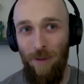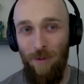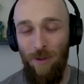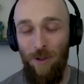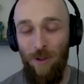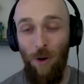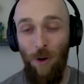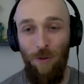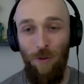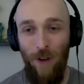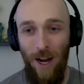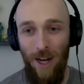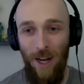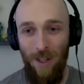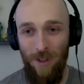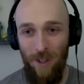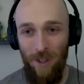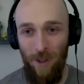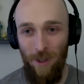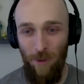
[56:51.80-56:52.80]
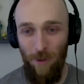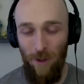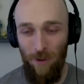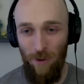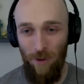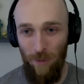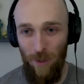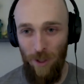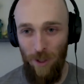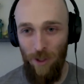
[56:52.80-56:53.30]
am so fascinated with
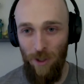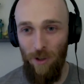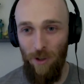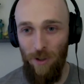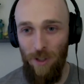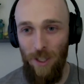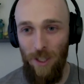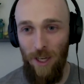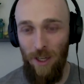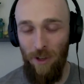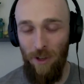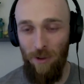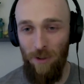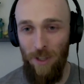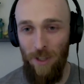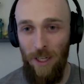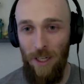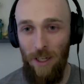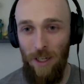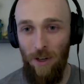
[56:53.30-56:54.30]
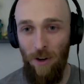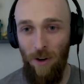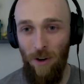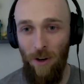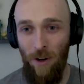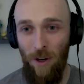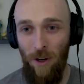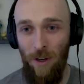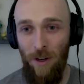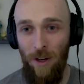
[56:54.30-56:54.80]
so i'd be curious to get your take
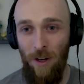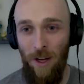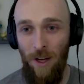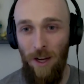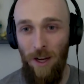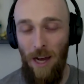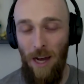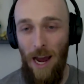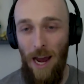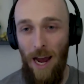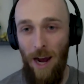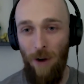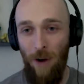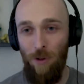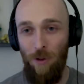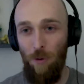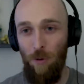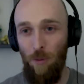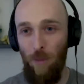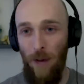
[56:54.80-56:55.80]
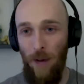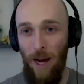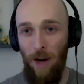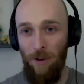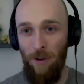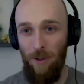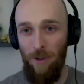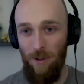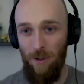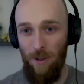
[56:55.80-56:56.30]
on how you
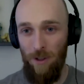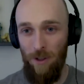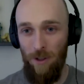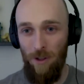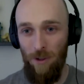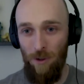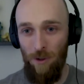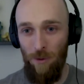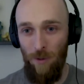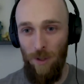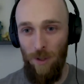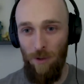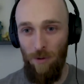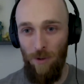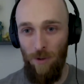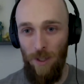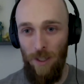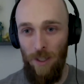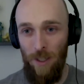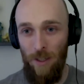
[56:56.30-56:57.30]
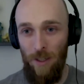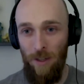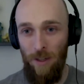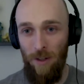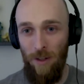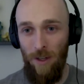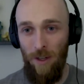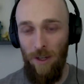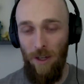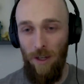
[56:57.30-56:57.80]
balance the two
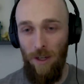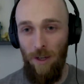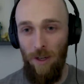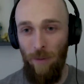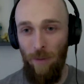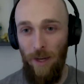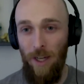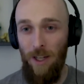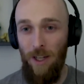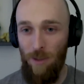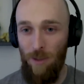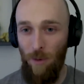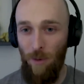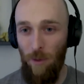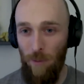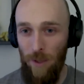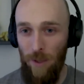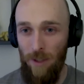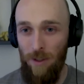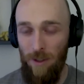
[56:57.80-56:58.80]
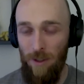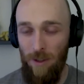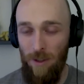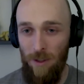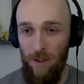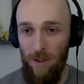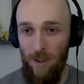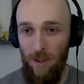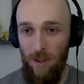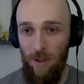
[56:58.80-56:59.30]
between making smart business
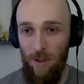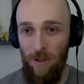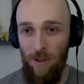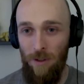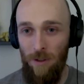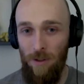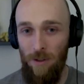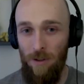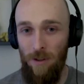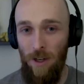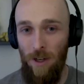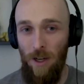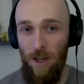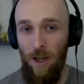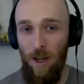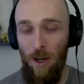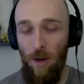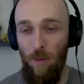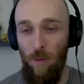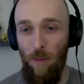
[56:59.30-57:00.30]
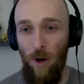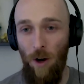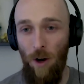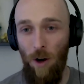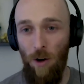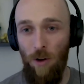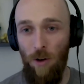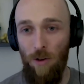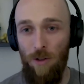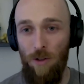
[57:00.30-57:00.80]
decisions but
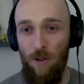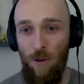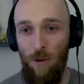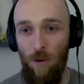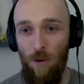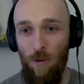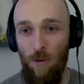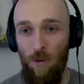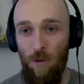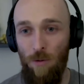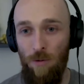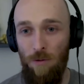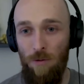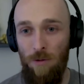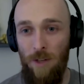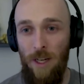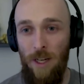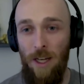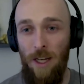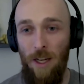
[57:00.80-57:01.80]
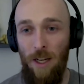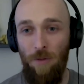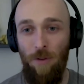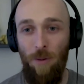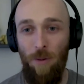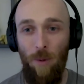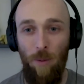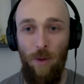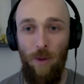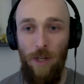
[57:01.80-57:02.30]
also leading
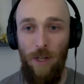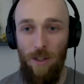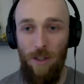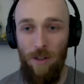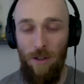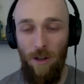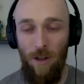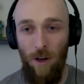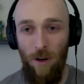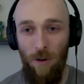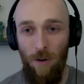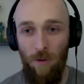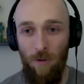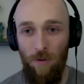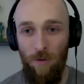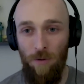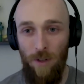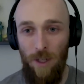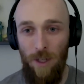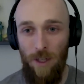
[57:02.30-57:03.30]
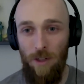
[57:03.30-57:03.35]
from a place of